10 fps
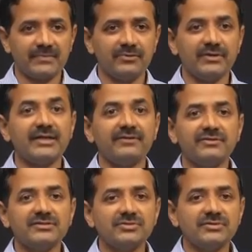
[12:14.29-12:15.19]
So, it
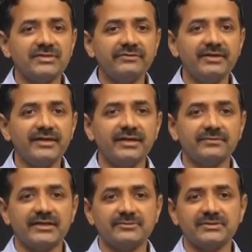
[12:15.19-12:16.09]
refers to the severity
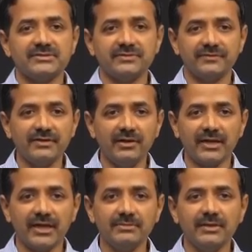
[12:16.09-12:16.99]
of the expression of the
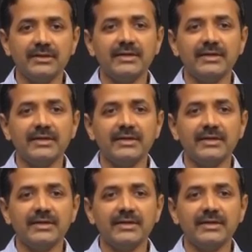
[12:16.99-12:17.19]
phenotype,